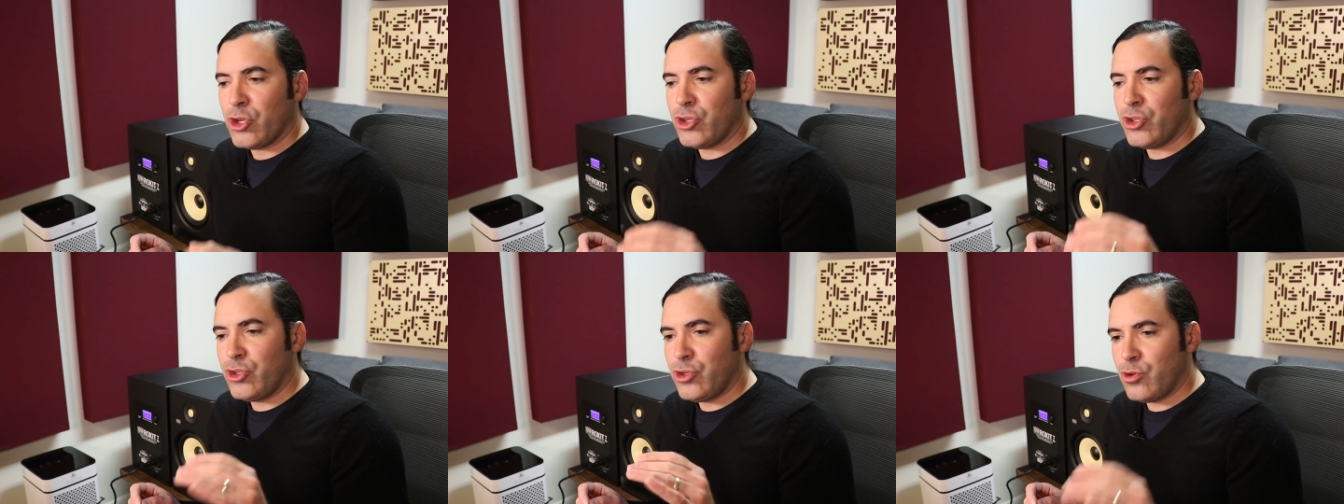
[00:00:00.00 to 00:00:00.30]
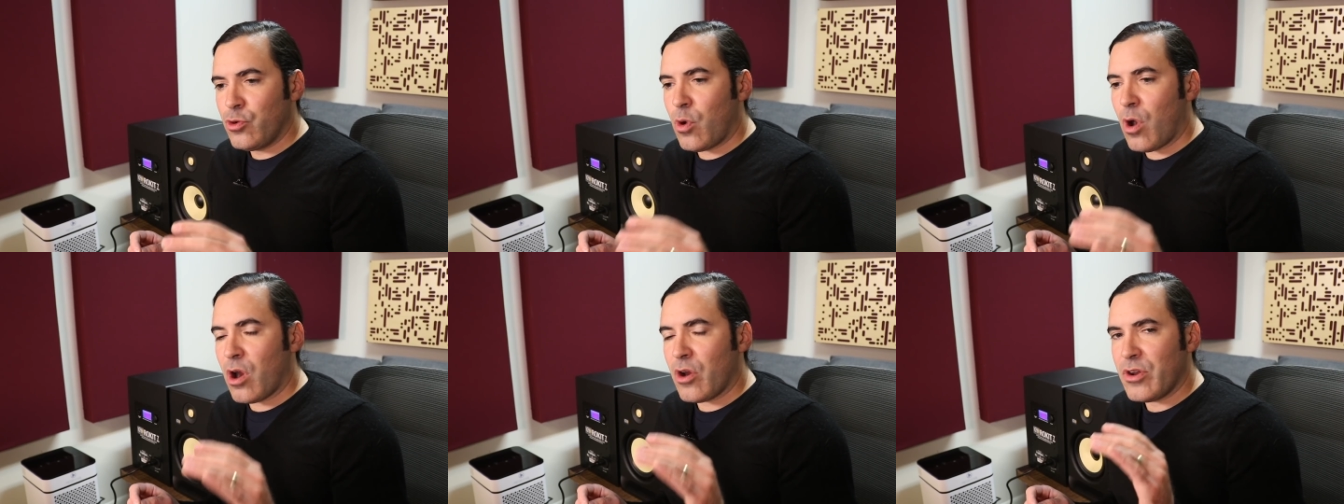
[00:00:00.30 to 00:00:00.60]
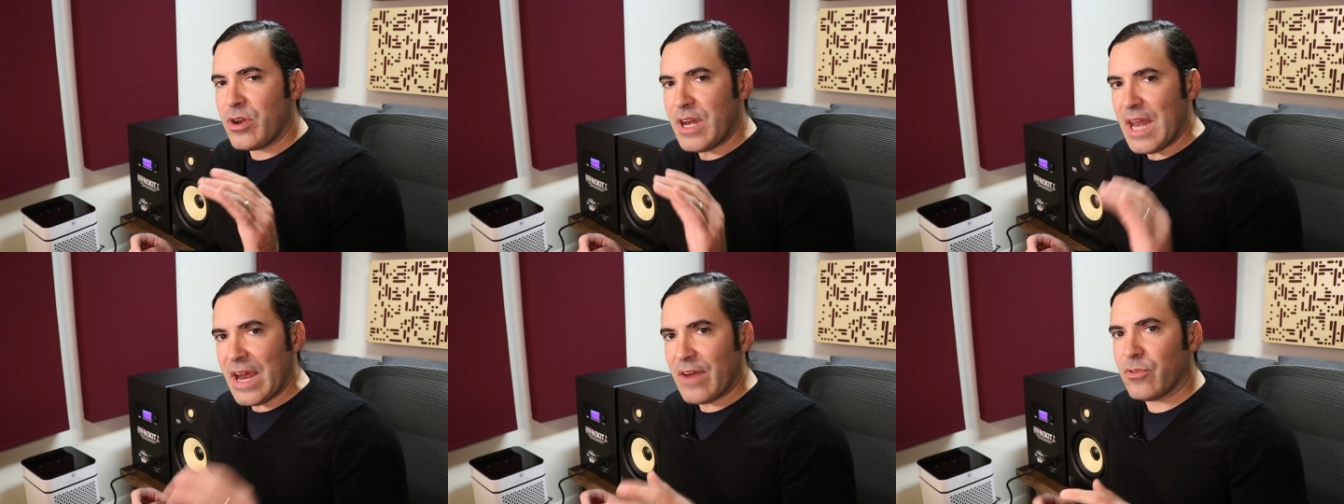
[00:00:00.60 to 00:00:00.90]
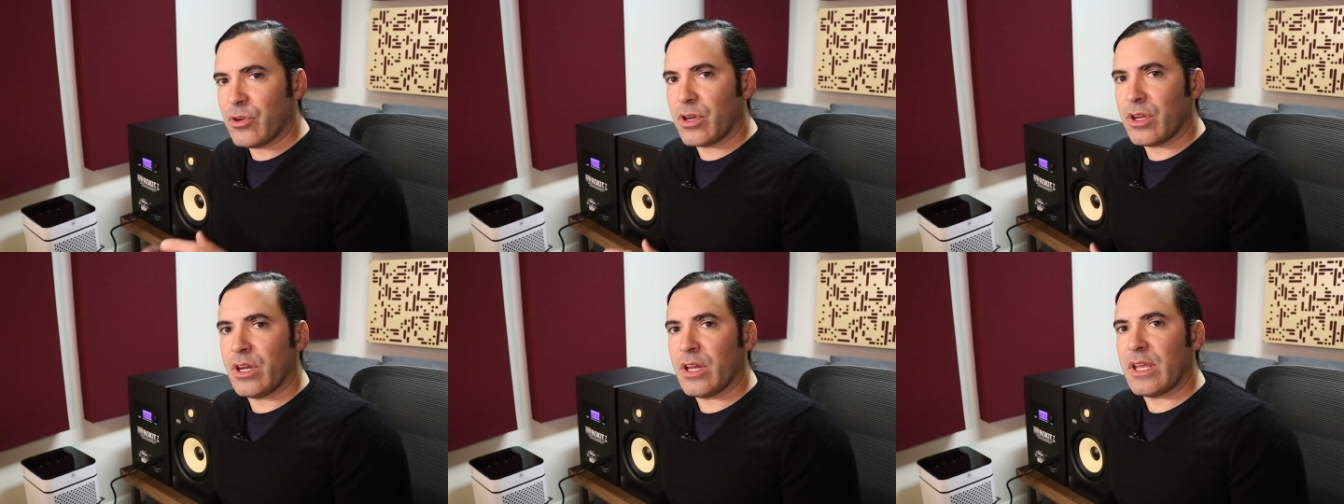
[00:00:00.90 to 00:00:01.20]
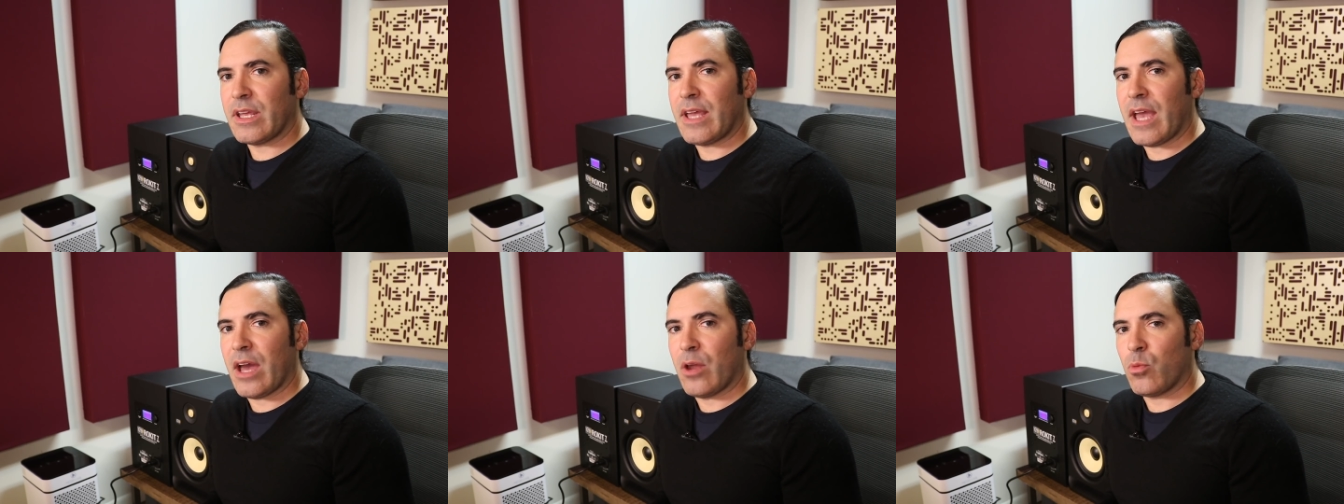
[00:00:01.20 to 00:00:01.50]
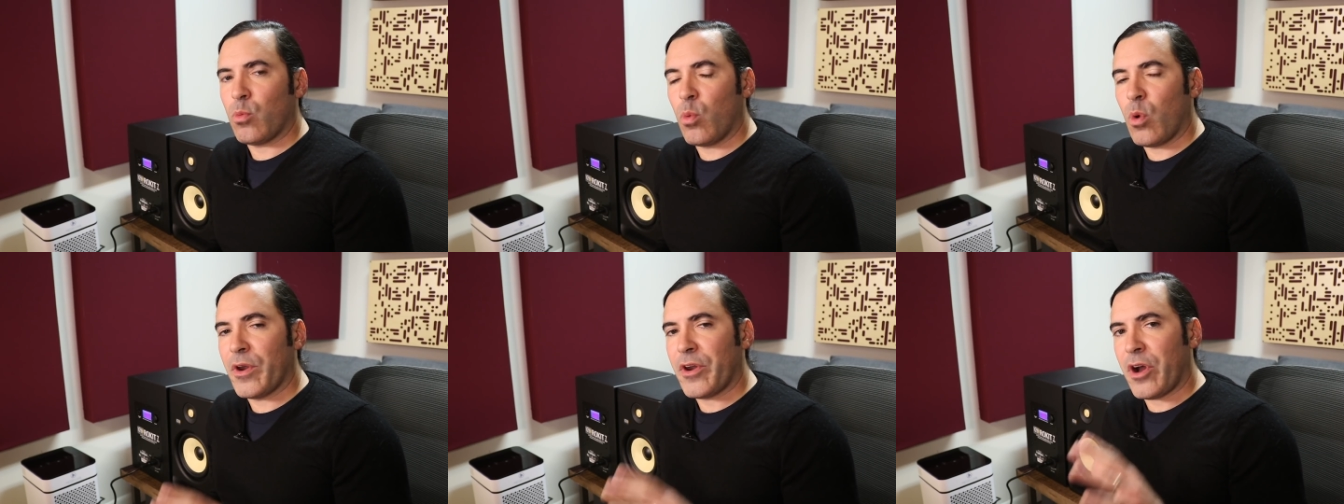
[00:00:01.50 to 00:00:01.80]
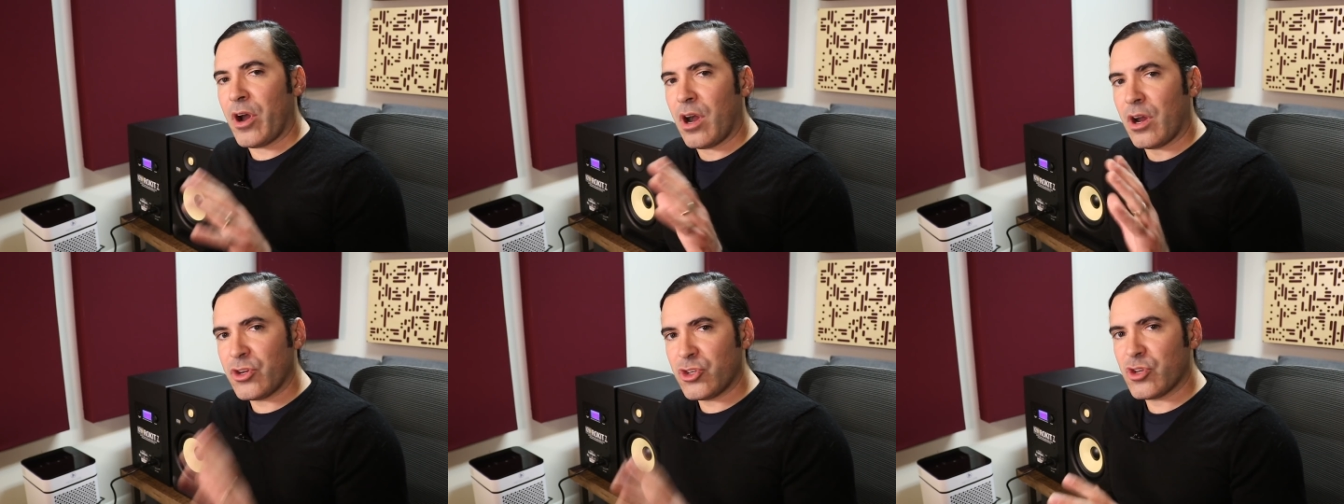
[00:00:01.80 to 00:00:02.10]
you are never going to get
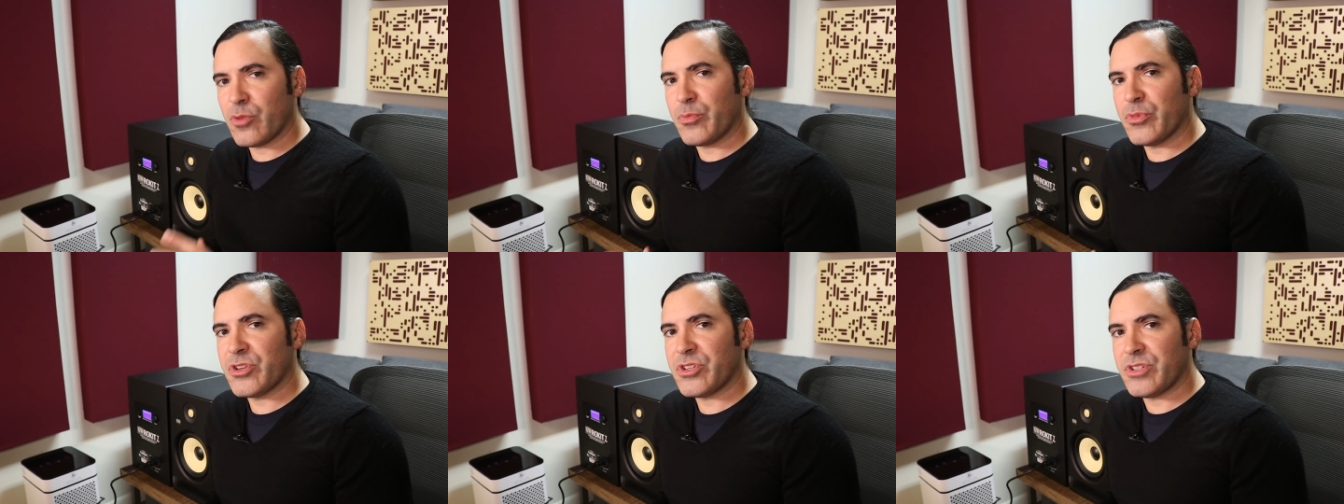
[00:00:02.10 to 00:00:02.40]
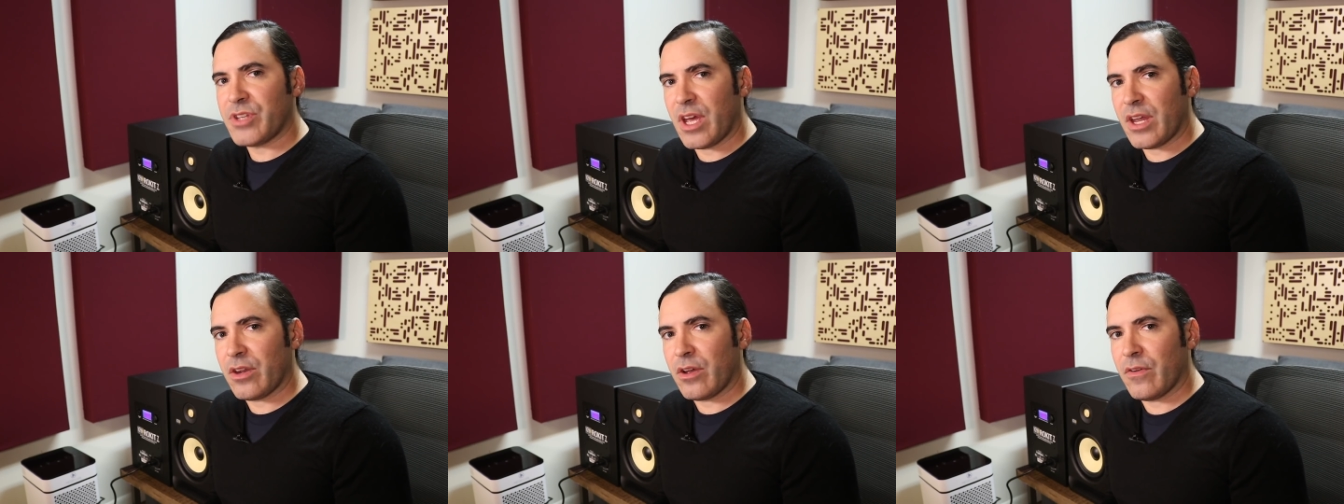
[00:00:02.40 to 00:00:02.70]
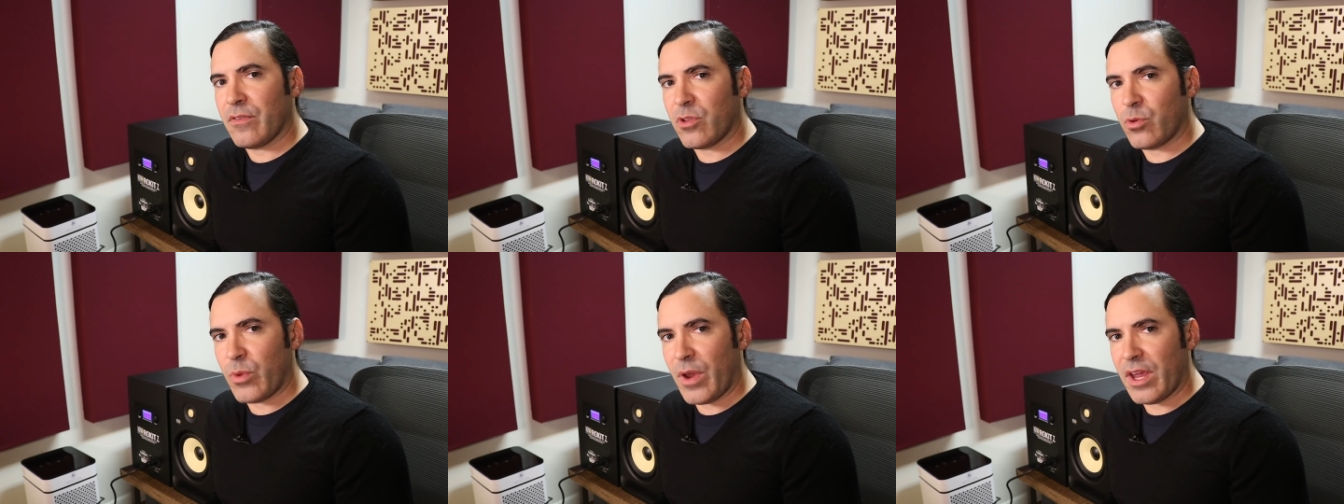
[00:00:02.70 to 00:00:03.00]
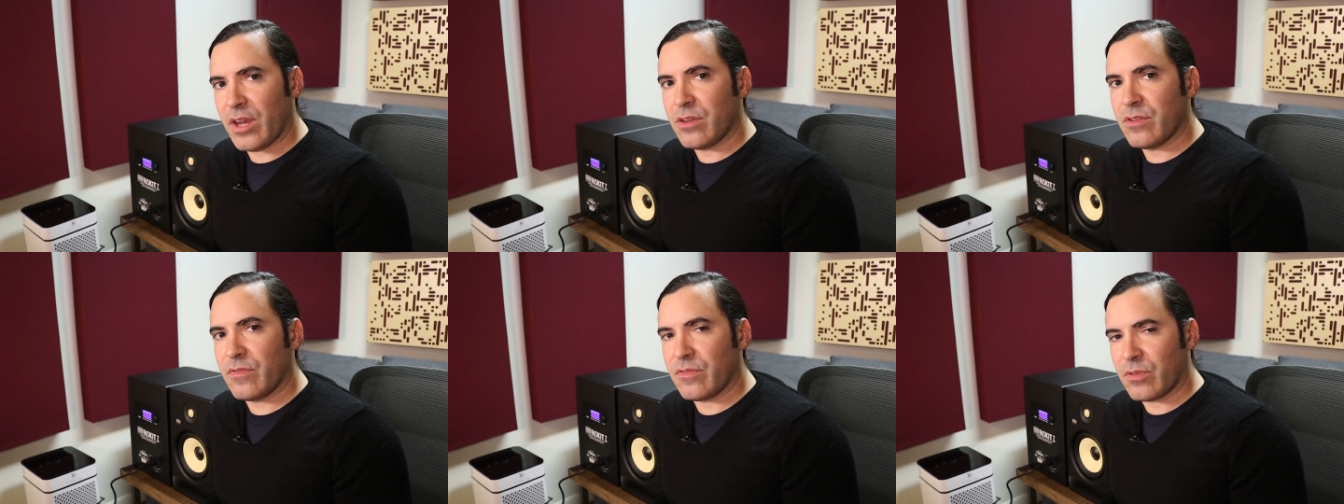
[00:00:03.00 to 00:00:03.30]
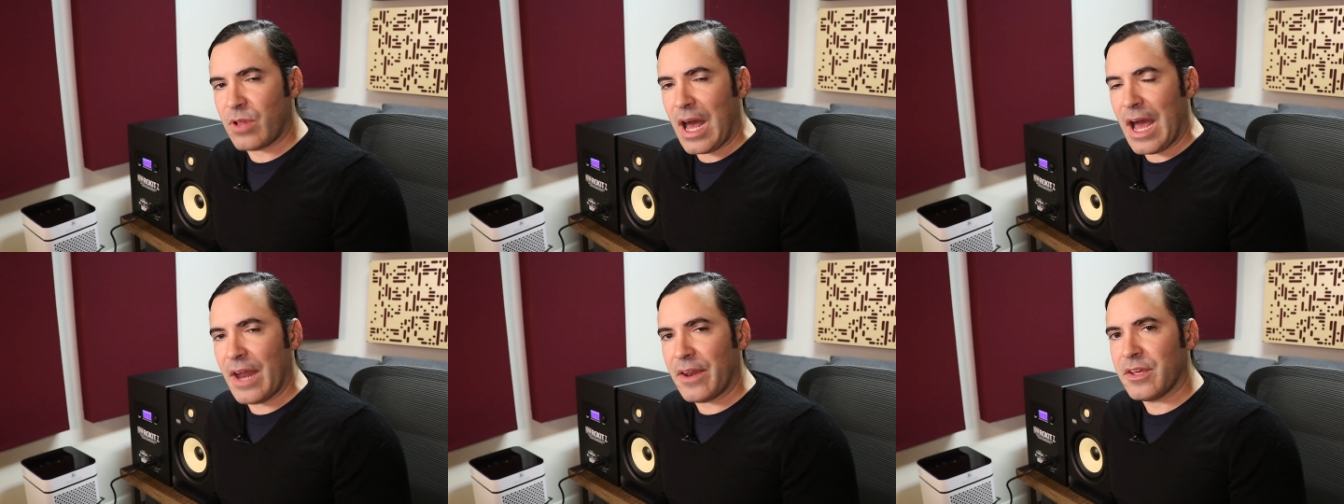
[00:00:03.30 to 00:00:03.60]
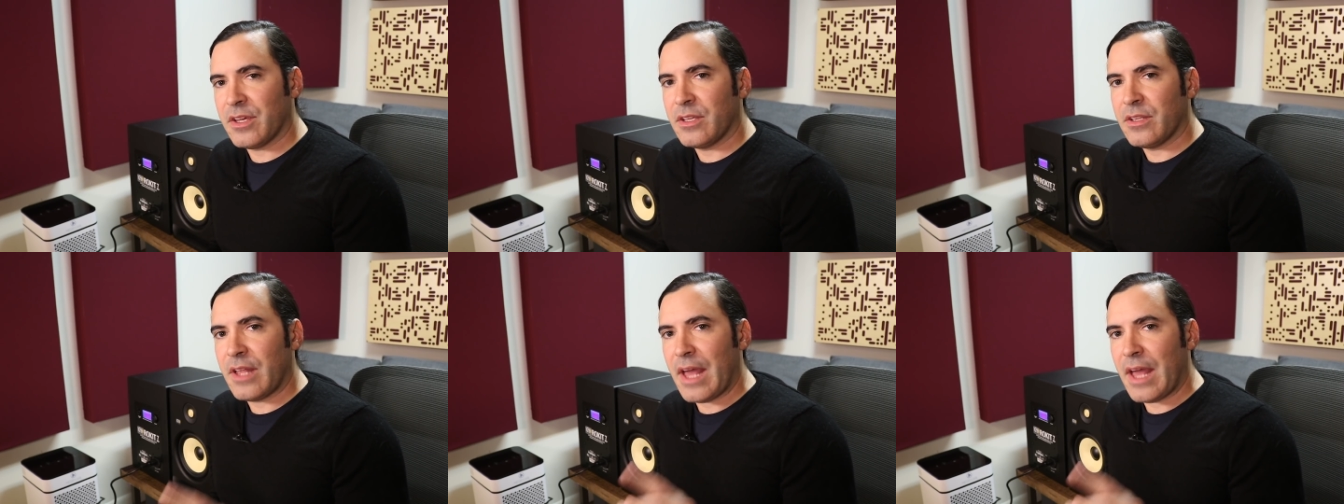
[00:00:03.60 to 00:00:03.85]
100% of the way to flat